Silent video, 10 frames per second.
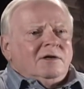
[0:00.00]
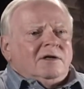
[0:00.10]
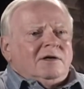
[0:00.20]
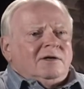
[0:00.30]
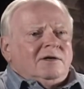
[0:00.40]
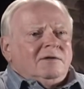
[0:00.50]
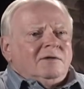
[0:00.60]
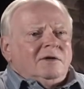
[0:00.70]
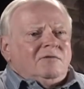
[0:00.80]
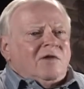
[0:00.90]
uh,
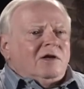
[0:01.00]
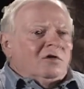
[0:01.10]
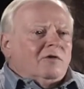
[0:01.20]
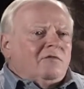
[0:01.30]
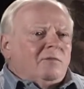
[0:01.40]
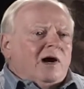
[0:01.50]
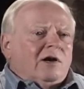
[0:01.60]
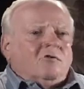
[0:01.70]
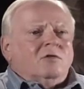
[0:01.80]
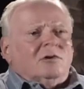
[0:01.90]
if they'd heard from
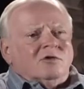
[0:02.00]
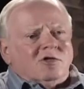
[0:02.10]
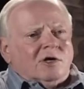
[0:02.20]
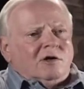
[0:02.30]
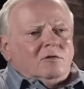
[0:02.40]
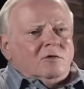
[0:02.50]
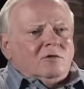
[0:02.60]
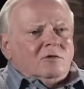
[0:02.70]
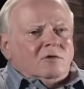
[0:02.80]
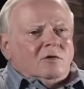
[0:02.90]
Harold or
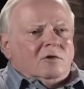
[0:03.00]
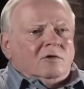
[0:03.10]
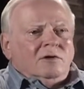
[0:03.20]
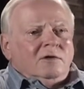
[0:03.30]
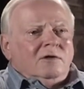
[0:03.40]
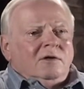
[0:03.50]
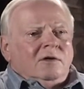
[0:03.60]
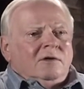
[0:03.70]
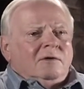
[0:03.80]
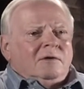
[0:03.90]
Gerald or
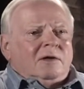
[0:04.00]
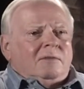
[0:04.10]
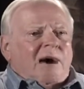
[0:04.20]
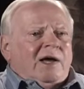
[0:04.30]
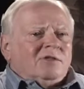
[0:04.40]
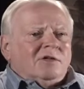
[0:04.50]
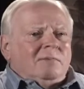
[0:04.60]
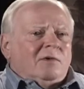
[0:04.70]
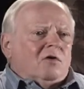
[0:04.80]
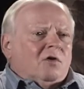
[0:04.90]
uh, Patsy
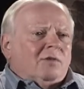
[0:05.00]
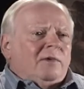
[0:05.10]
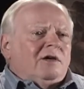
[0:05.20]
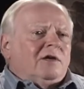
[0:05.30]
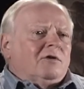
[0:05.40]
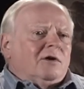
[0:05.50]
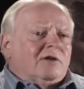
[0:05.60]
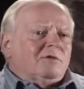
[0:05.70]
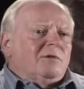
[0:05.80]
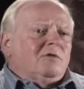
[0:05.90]
McCormick and her
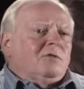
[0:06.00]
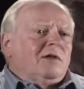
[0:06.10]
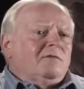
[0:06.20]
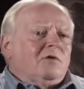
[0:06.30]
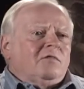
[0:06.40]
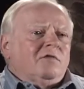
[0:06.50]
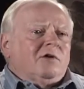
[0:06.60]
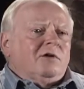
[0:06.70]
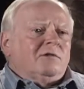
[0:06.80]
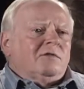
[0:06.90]
husband, who lived
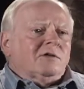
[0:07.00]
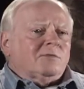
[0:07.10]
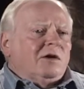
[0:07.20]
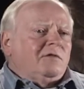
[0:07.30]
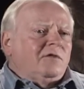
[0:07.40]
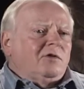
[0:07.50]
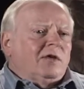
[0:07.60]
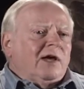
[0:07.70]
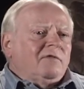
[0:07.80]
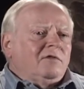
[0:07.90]
over on Springfield
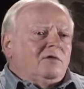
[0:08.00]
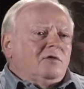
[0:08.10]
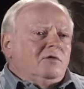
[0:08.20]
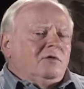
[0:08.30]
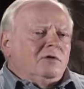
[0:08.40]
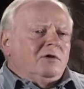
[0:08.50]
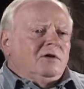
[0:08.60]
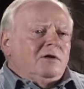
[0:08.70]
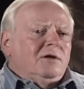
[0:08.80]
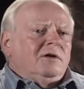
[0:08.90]
Avenue,
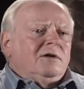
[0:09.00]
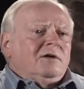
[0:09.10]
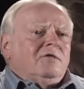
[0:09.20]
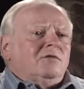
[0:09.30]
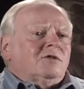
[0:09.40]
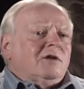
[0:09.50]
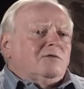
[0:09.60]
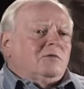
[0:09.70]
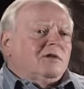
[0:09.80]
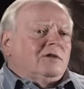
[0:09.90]
whose
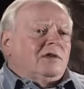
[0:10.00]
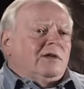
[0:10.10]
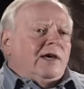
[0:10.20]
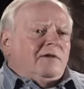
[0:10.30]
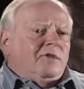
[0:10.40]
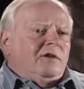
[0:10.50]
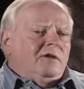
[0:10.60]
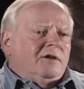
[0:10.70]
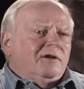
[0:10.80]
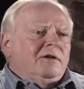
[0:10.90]
son was in the Navy.
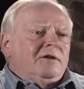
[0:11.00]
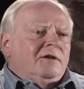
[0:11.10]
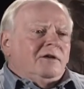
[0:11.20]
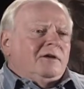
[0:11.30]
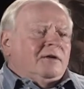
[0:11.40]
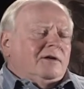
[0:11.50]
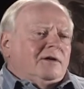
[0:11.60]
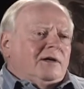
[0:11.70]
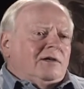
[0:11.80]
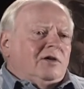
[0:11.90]

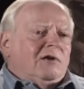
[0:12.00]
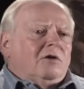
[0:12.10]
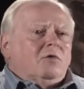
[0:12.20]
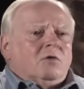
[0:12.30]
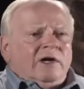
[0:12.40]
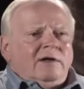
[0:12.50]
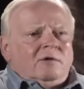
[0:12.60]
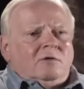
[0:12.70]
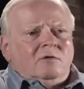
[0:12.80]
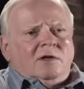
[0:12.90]
Uh, Darrell
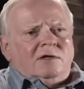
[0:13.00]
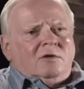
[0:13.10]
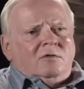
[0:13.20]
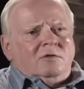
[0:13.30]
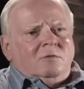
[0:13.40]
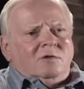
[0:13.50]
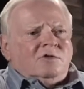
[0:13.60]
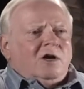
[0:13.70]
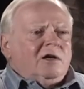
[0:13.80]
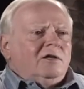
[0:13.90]
Reno, I told you, was
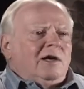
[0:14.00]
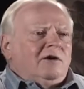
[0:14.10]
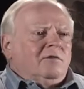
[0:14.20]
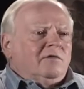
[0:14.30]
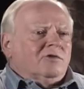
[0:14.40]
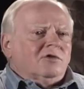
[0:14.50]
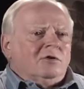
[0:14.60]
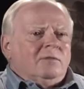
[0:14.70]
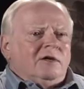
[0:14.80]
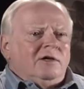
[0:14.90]
shot down over
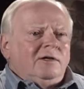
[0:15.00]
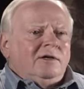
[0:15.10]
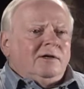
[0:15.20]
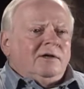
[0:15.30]
Germany.